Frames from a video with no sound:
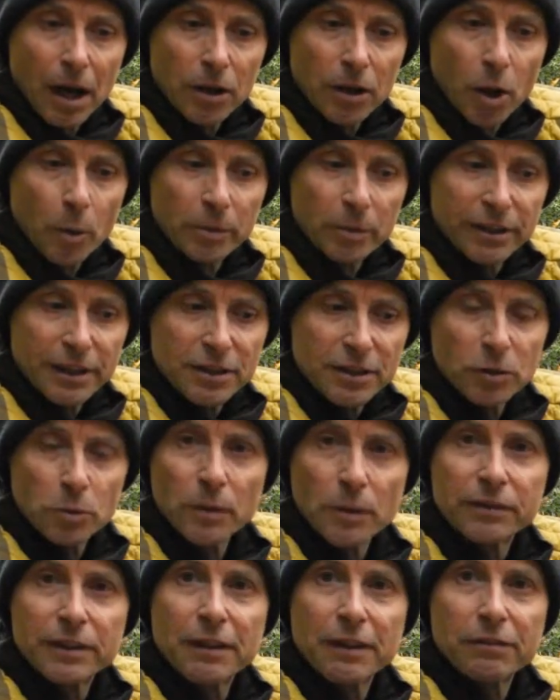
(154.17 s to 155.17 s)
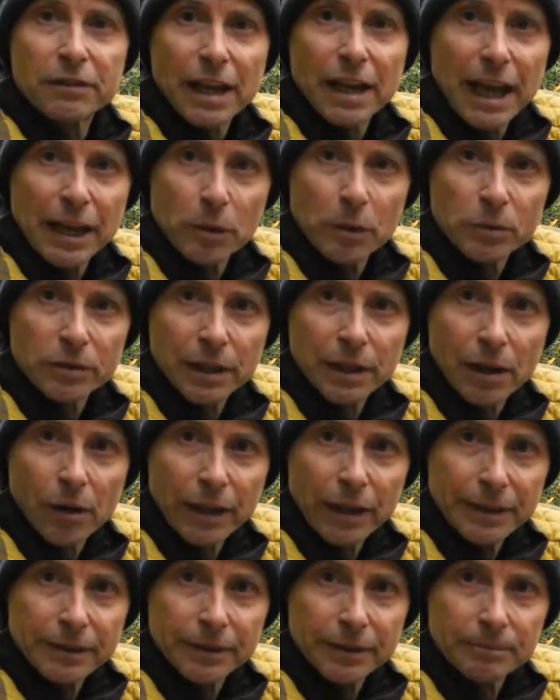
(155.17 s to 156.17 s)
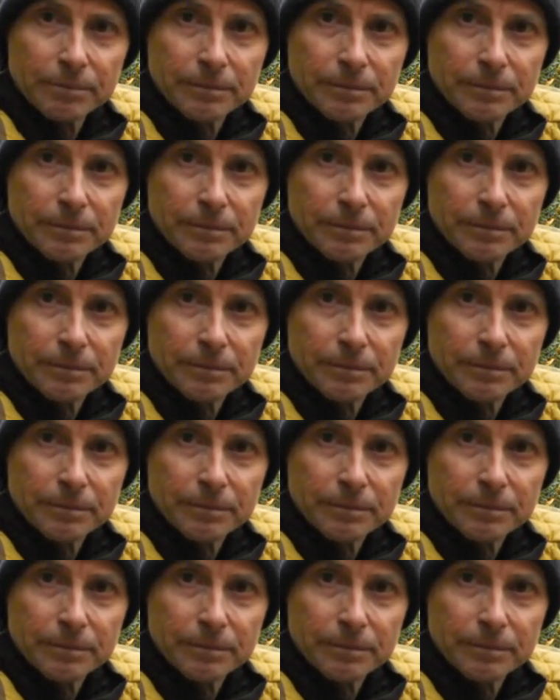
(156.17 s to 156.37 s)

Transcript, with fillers: compositions with different angles of light.